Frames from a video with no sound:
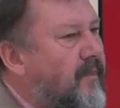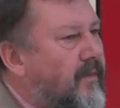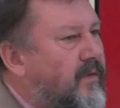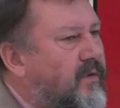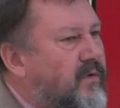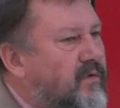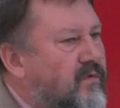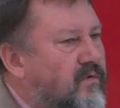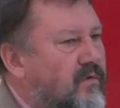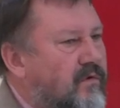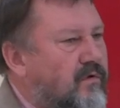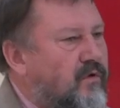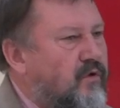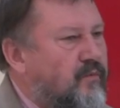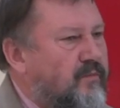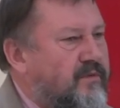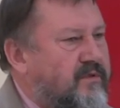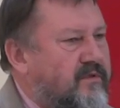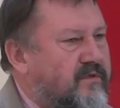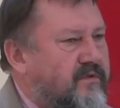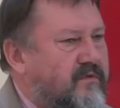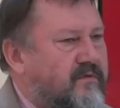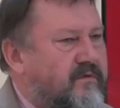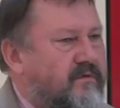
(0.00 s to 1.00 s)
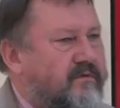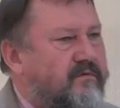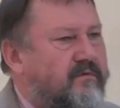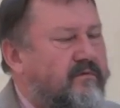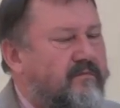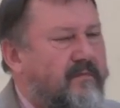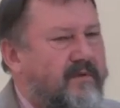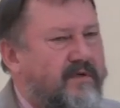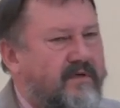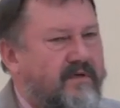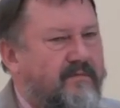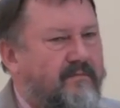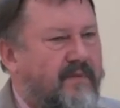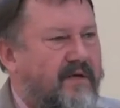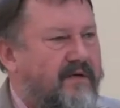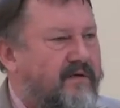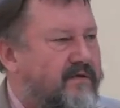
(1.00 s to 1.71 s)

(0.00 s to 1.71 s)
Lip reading: two groups to my